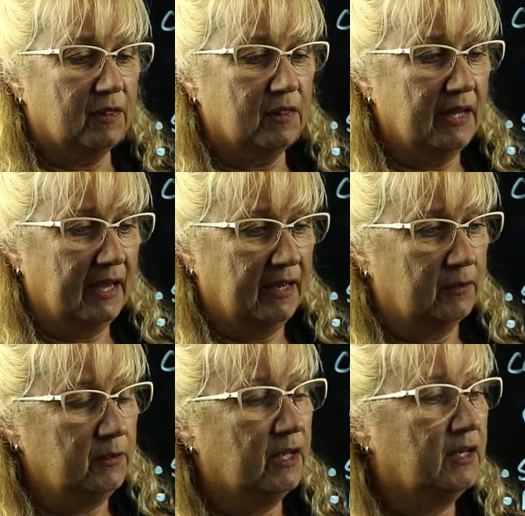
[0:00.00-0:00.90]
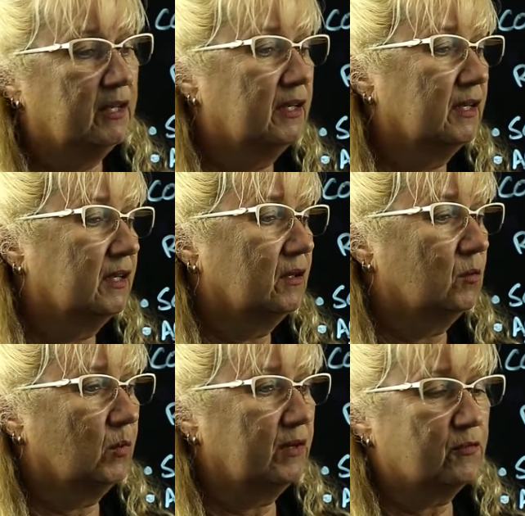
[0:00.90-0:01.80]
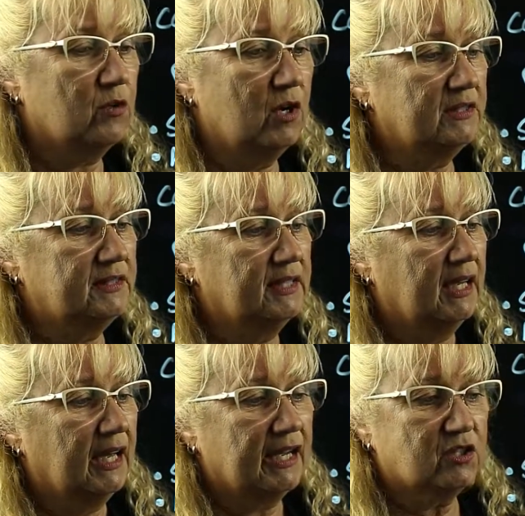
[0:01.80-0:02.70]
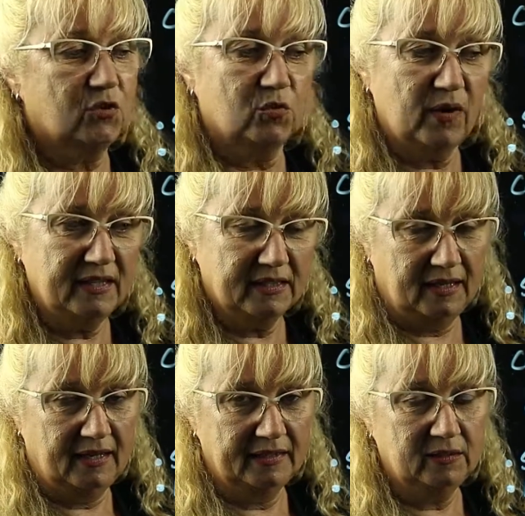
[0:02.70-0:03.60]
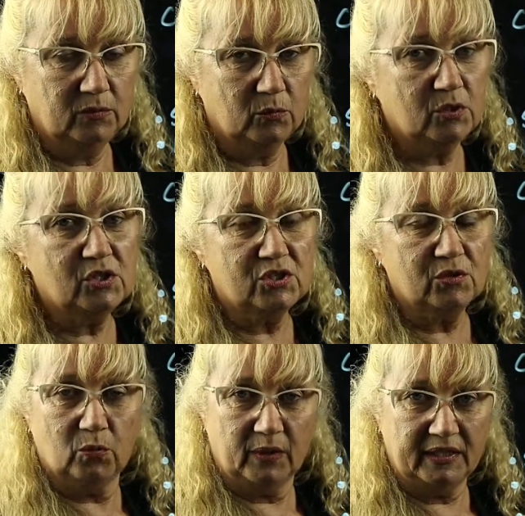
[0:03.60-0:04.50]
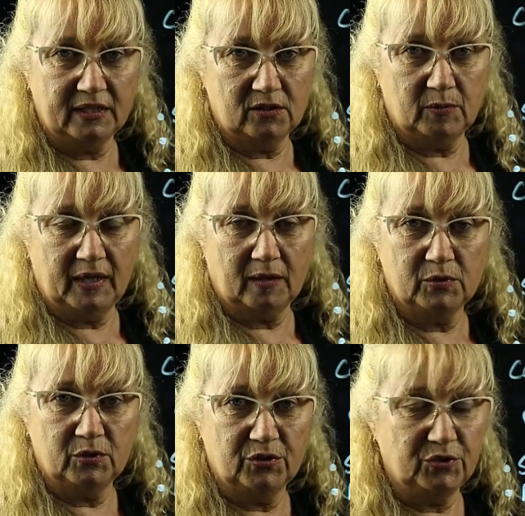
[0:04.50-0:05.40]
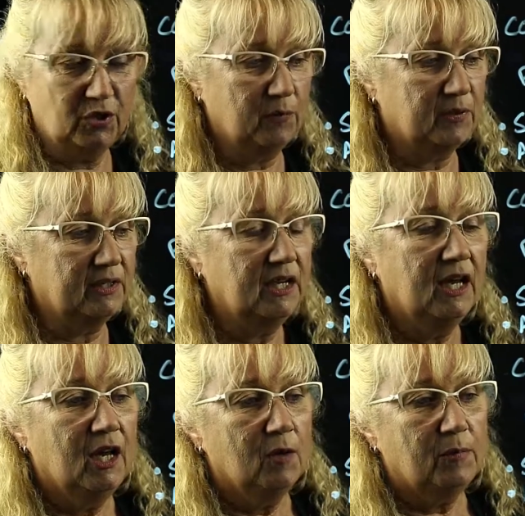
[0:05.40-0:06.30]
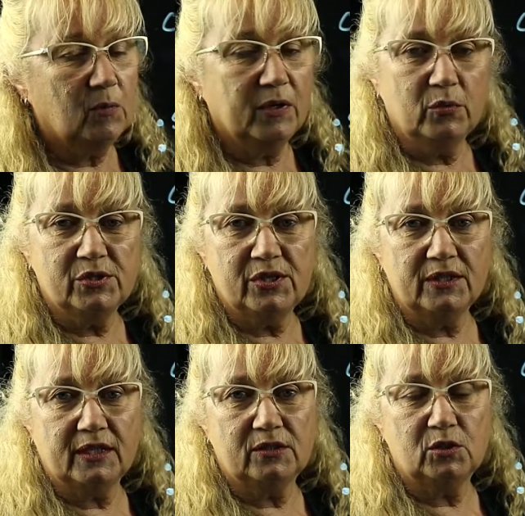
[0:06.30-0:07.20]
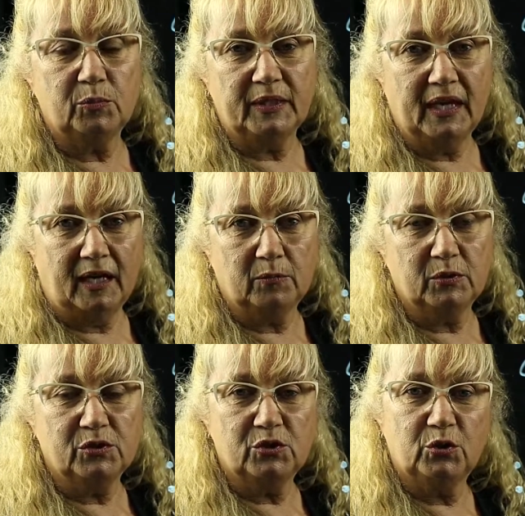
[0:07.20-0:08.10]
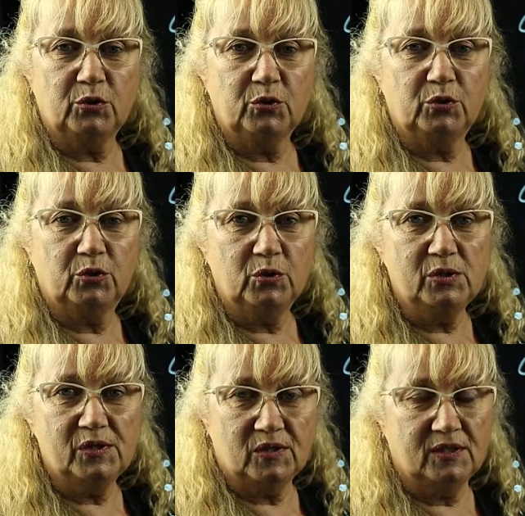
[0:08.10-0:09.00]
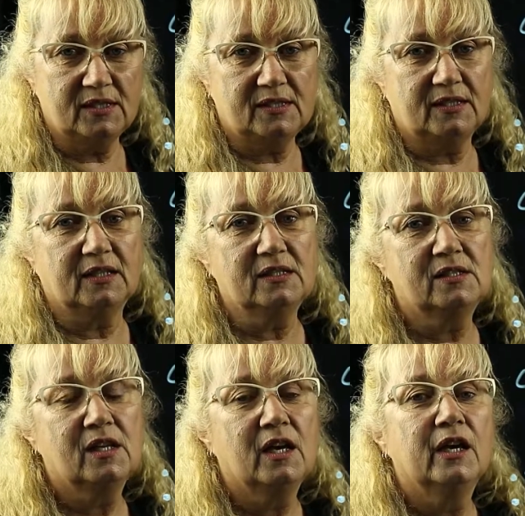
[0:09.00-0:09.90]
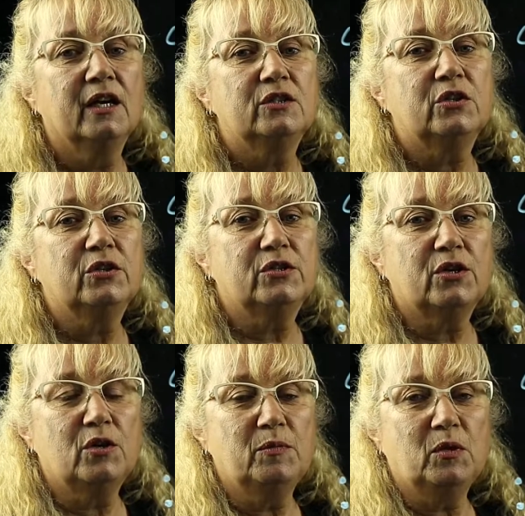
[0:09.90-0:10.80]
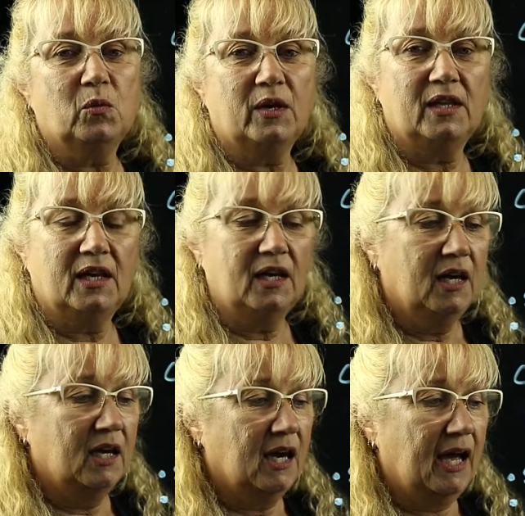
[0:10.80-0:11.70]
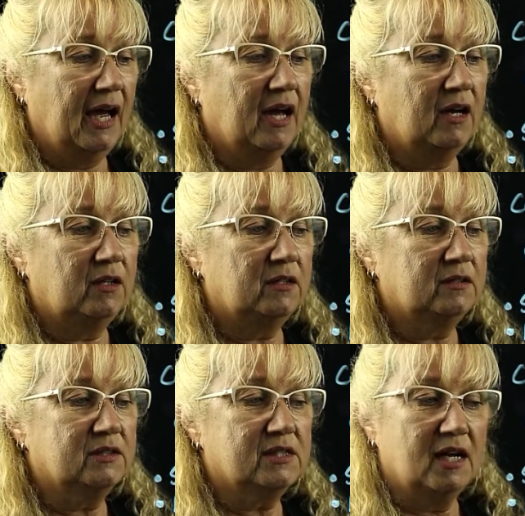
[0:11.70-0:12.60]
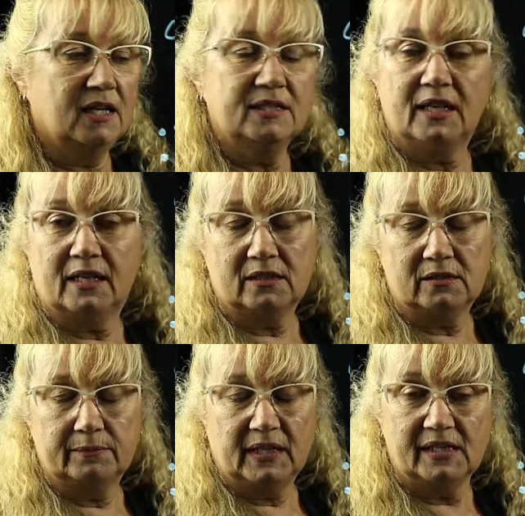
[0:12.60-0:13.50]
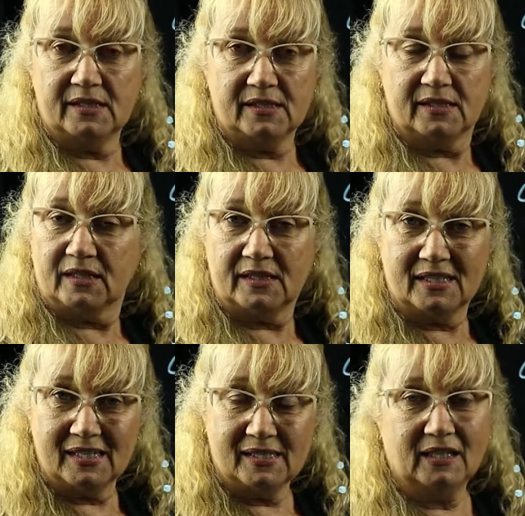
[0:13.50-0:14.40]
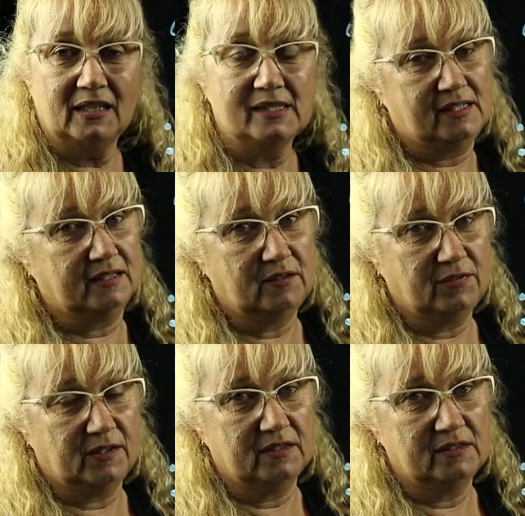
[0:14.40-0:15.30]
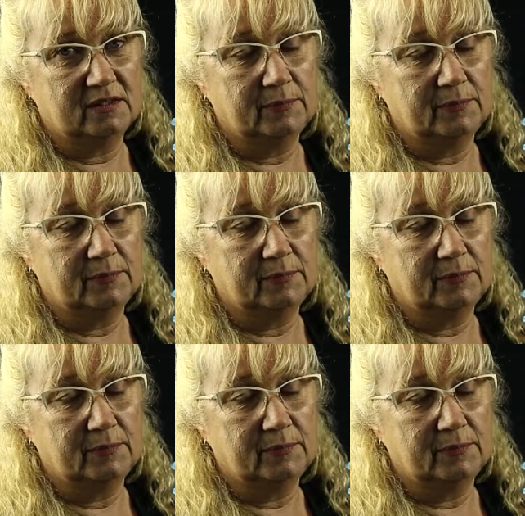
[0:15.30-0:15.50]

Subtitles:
Now we've got a trend line which we need to be able to interpret, but we also need to be able to use statistics to determine whether our data is statistically significant.